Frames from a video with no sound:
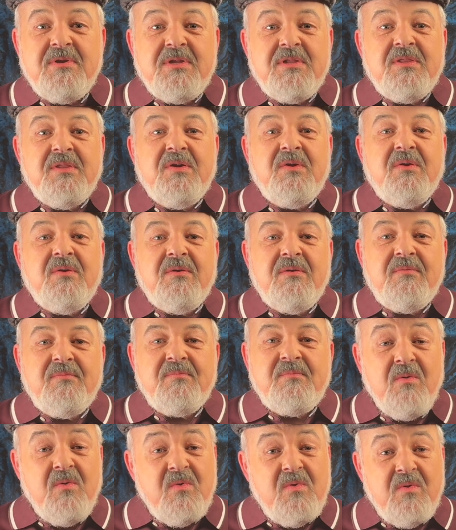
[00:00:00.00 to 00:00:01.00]
to learn.
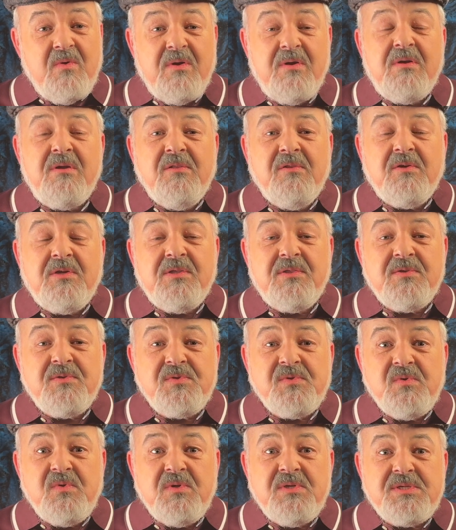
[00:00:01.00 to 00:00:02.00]
Or look at the
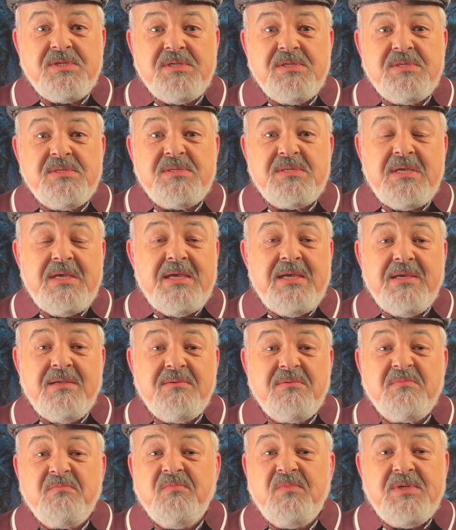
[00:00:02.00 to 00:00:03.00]
sources
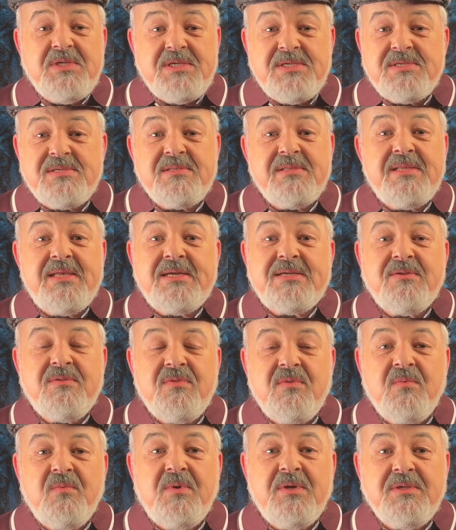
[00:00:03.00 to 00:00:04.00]
and
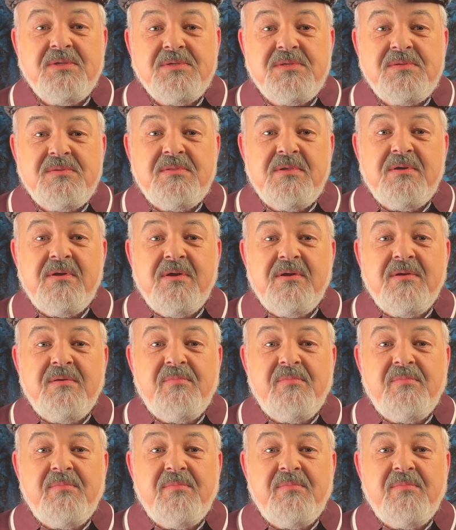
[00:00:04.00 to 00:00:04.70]
deselect the ones that aren't